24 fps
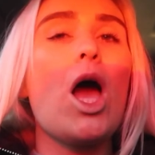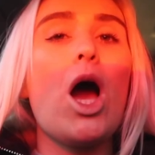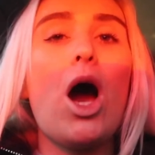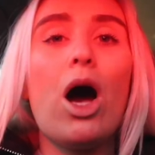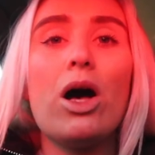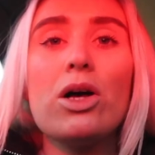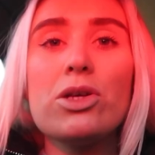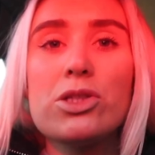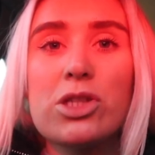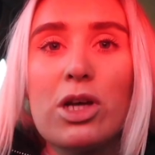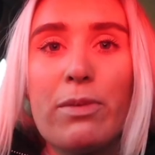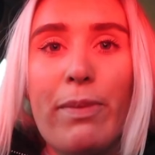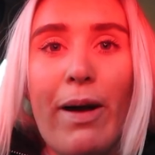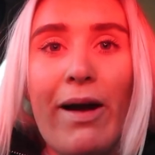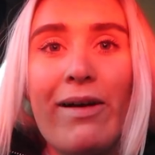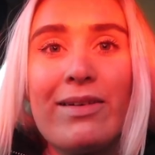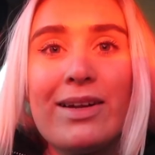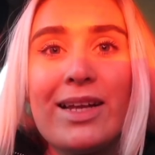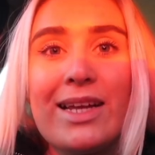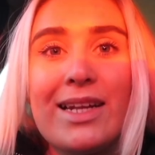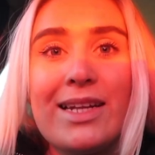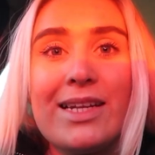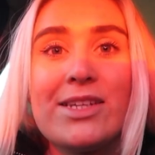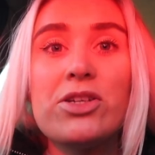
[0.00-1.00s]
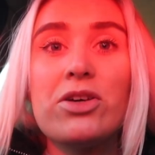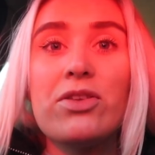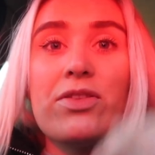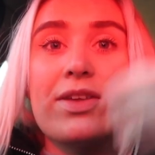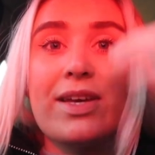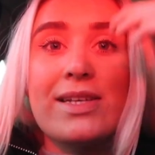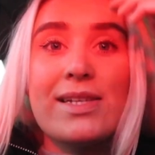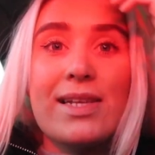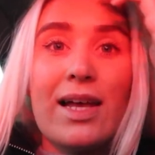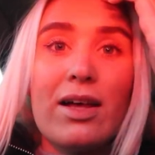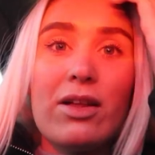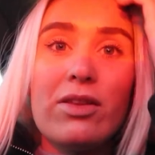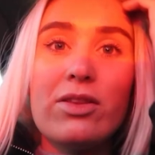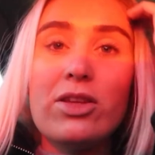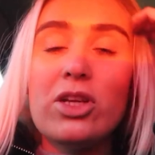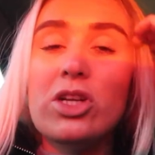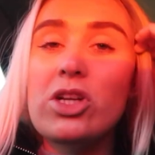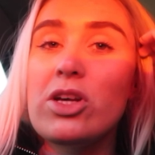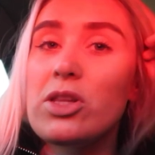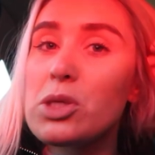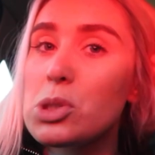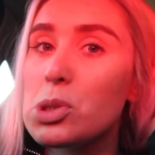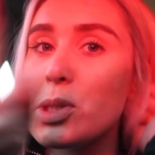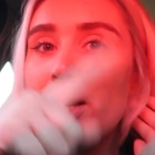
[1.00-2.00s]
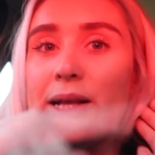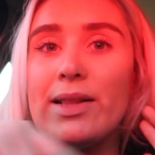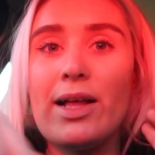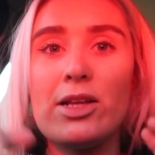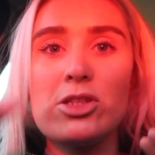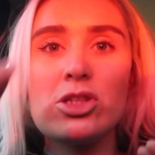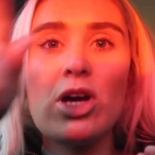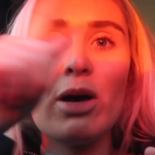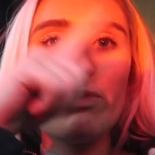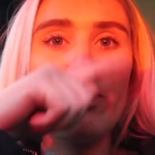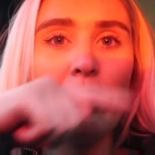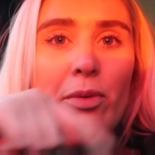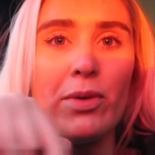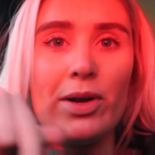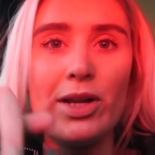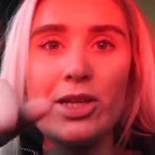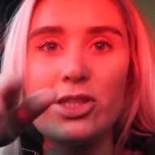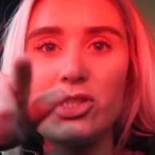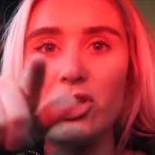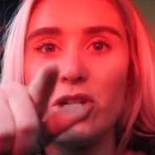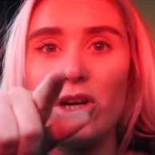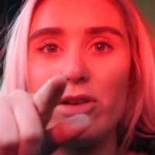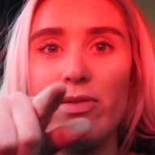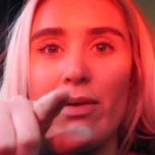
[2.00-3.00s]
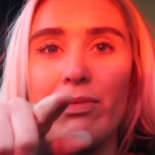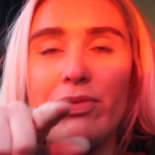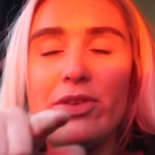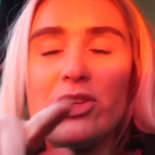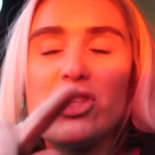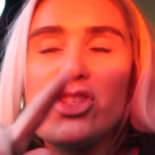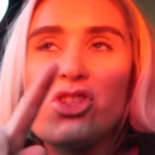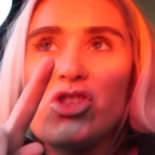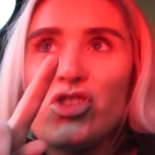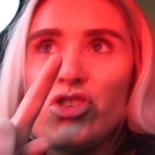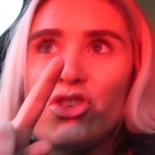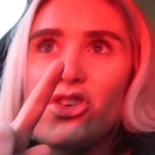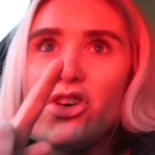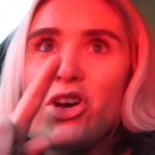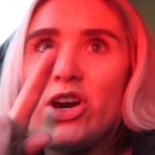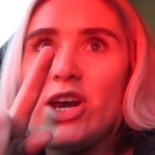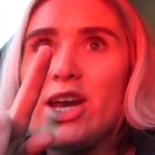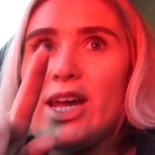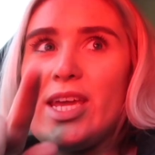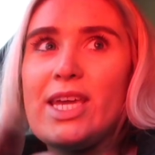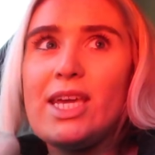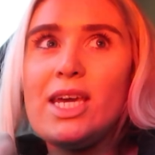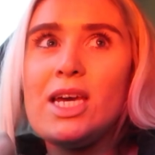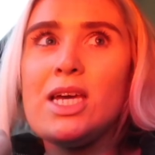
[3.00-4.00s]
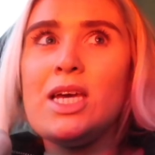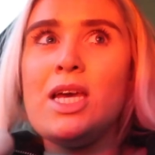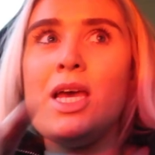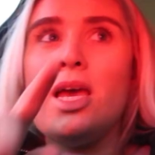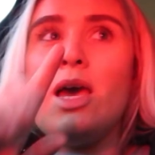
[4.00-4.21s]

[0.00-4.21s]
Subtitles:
Also, apparently, in Lidl, they sell, you know, the train that Tommy wanted to go around the tree.